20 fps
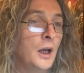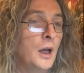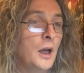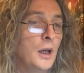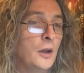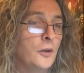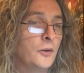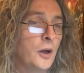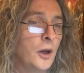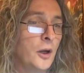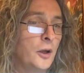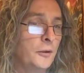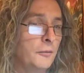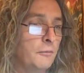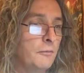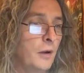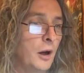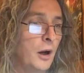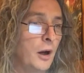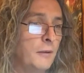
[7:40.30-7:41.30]
So
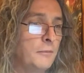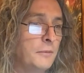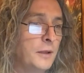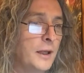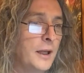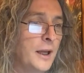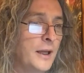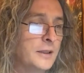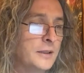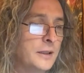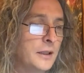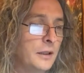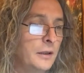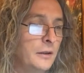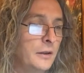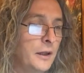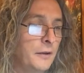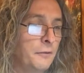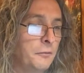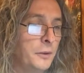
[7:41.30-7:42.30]
I'm guessing
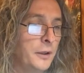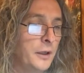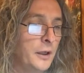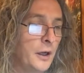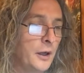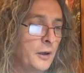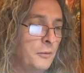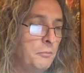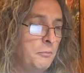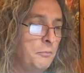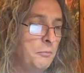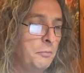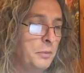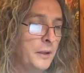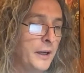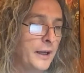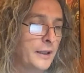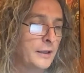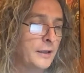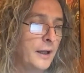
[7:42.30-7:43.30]
that if we go
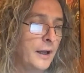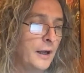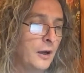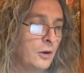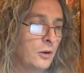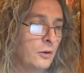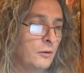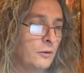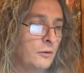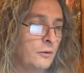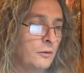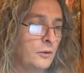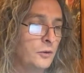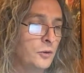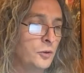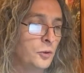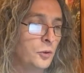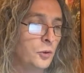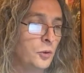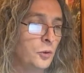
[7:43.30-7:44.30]
back now
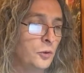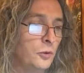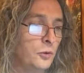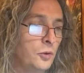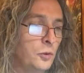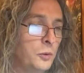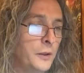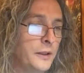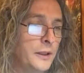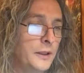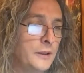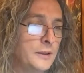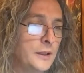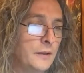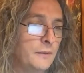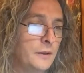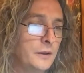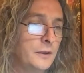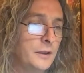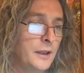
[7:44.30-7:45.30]
to
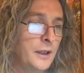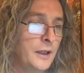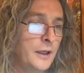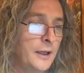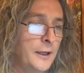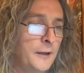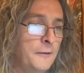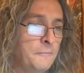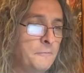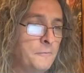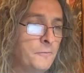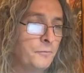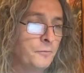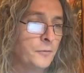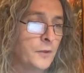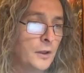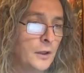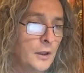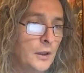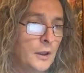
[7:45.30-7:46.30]
2017 again,
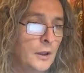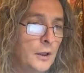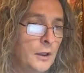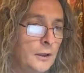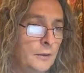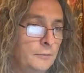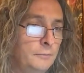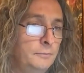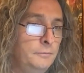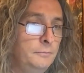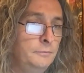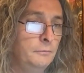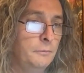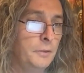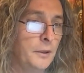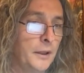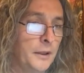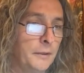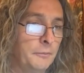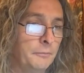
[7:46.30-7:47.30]

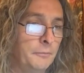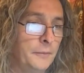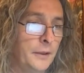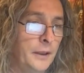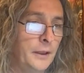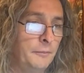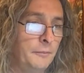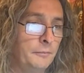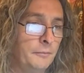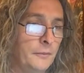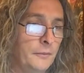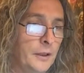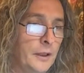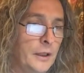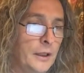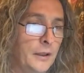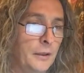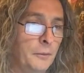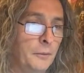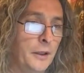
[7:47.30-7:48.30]
pardon me,
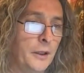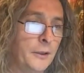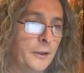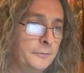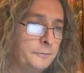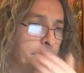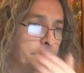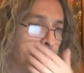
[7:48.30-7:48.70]
there we go,